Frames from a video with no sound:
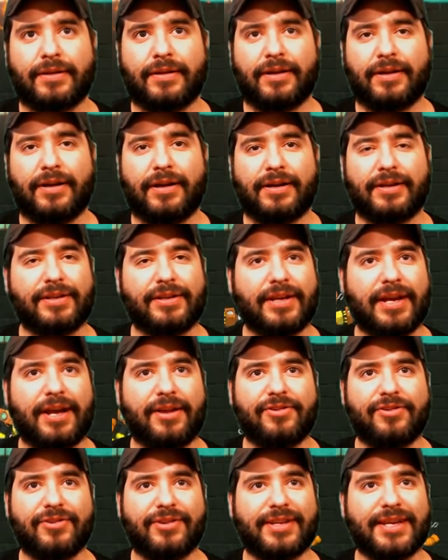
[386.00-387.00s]
Uh, how
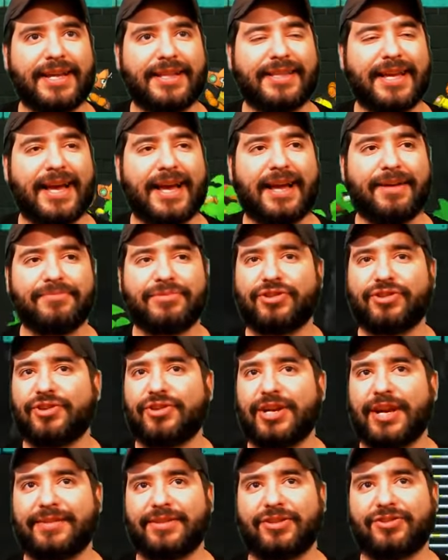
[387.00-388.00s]
do you get that? I'm sure
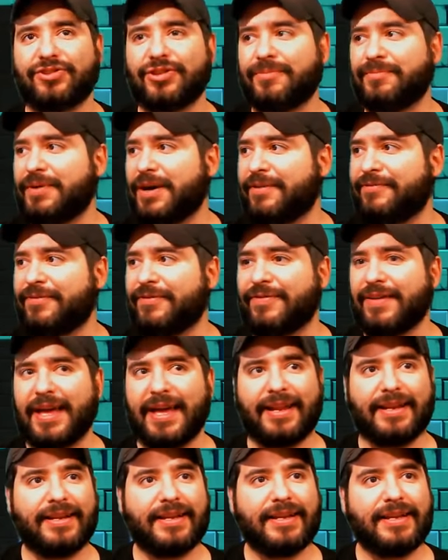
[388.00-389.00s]
you have to jump off of
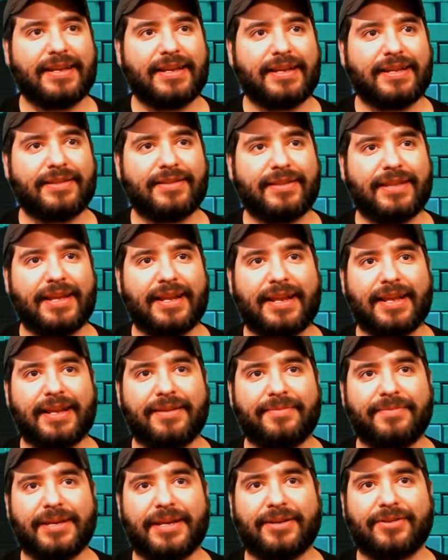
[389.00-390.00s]
that, that
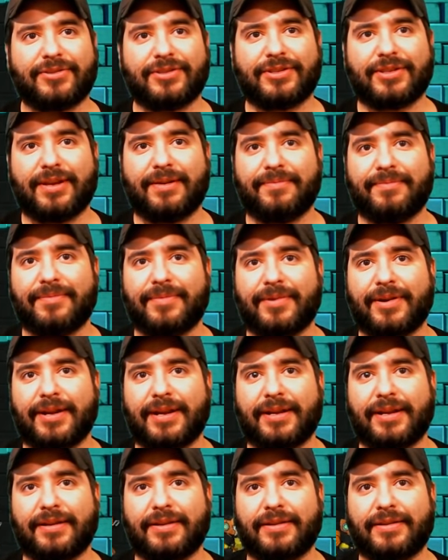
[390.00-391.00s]
enemy or something, right?